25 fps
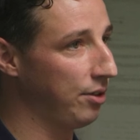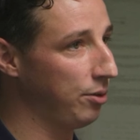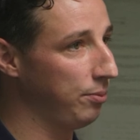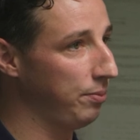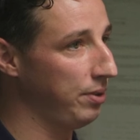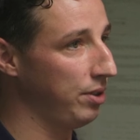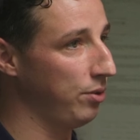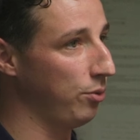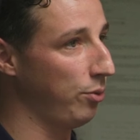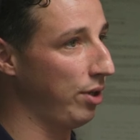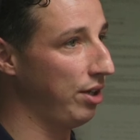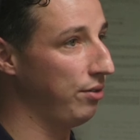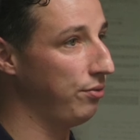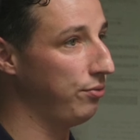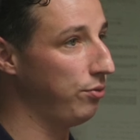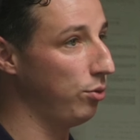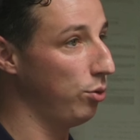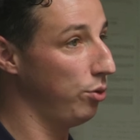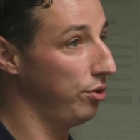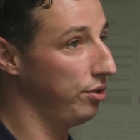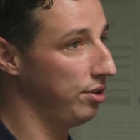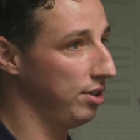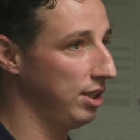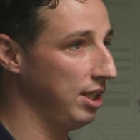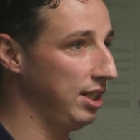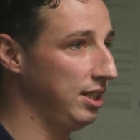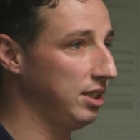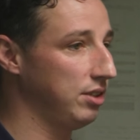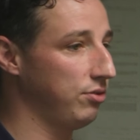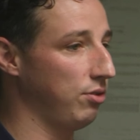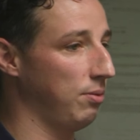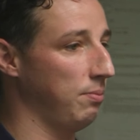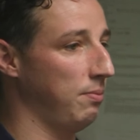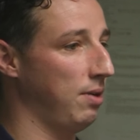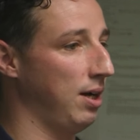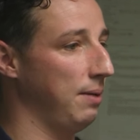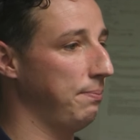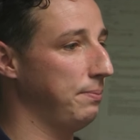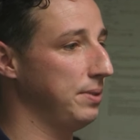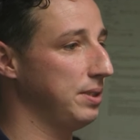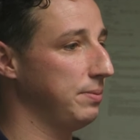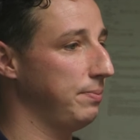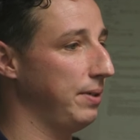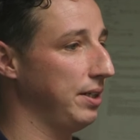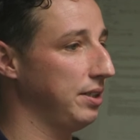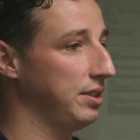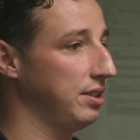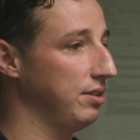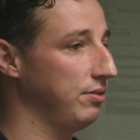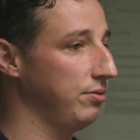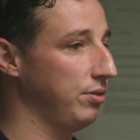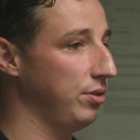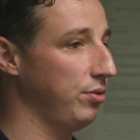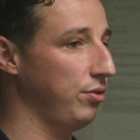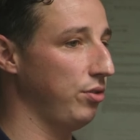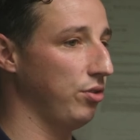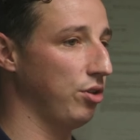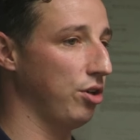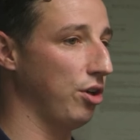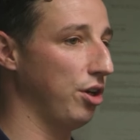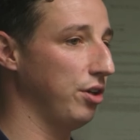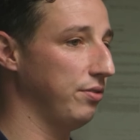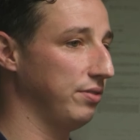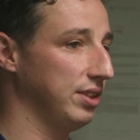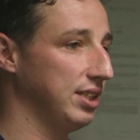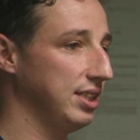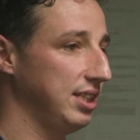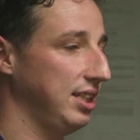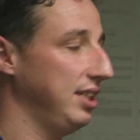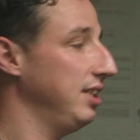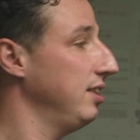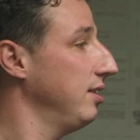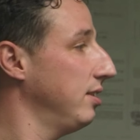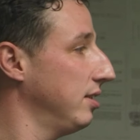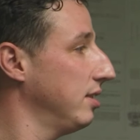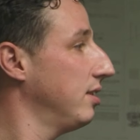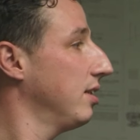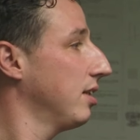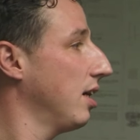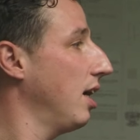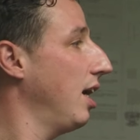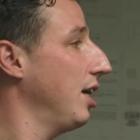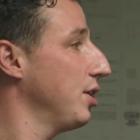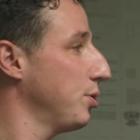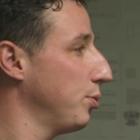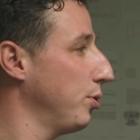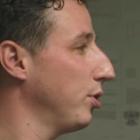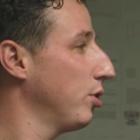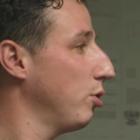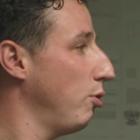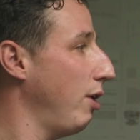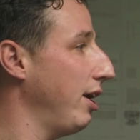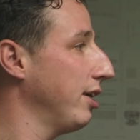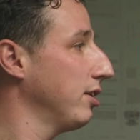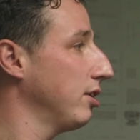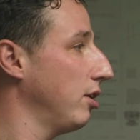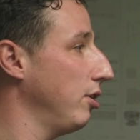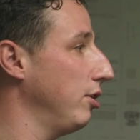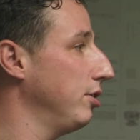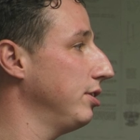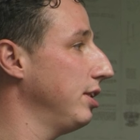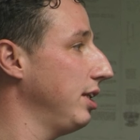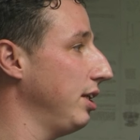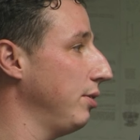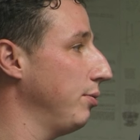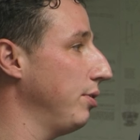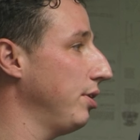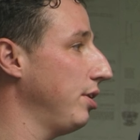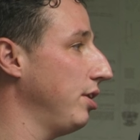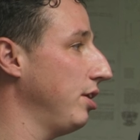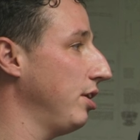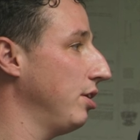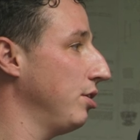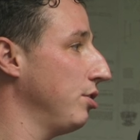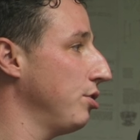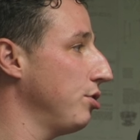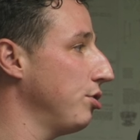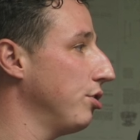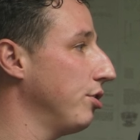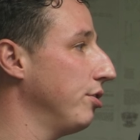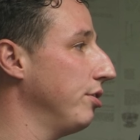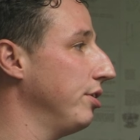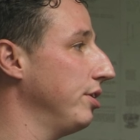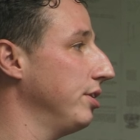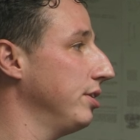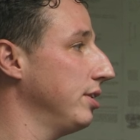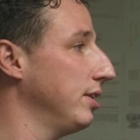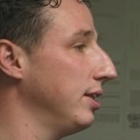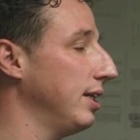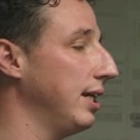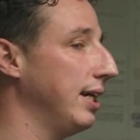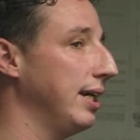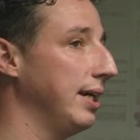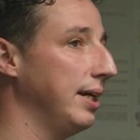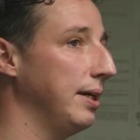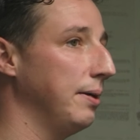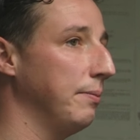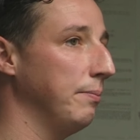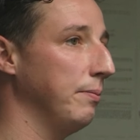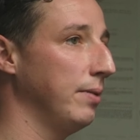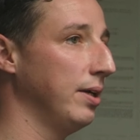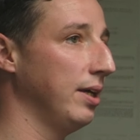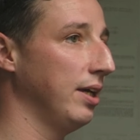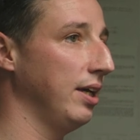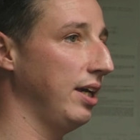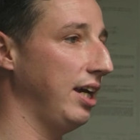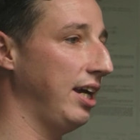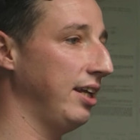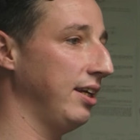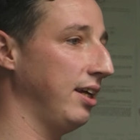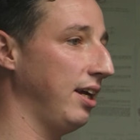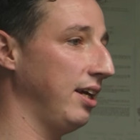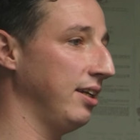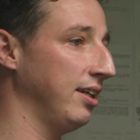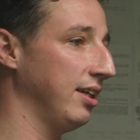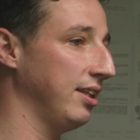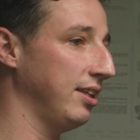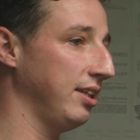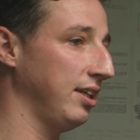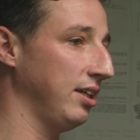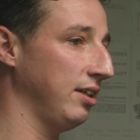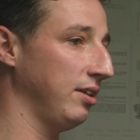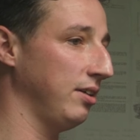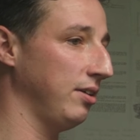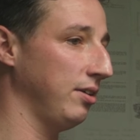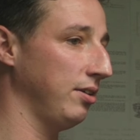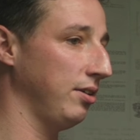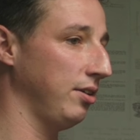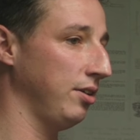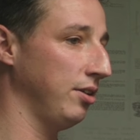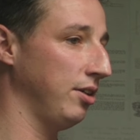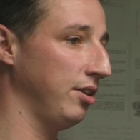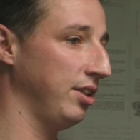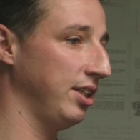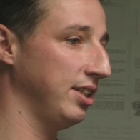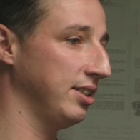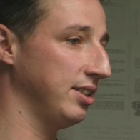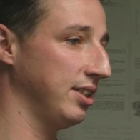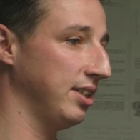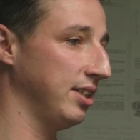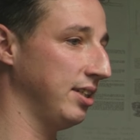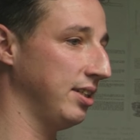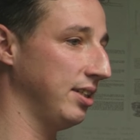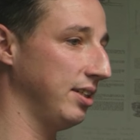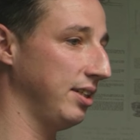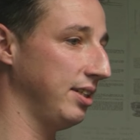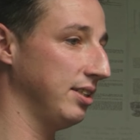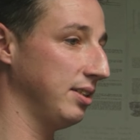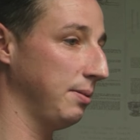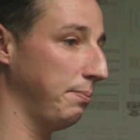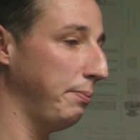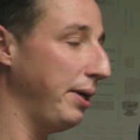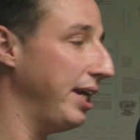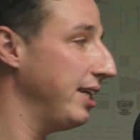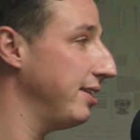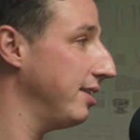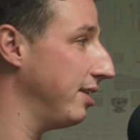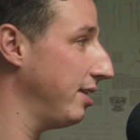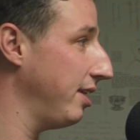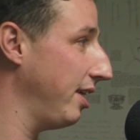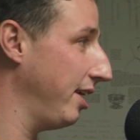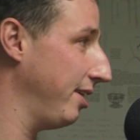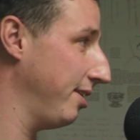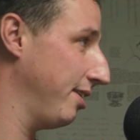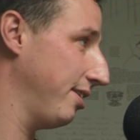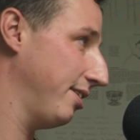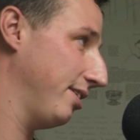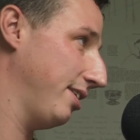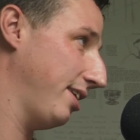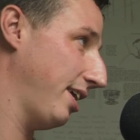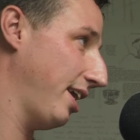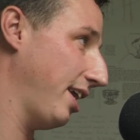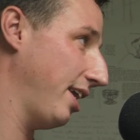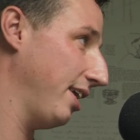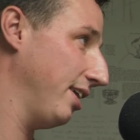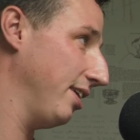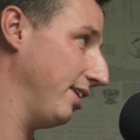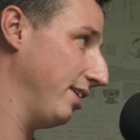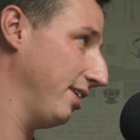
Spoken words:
be the way forward, at least from my perspective. If you go overseas, the guys work quite closely with the insurers, and I think there's a pet at the end of the day,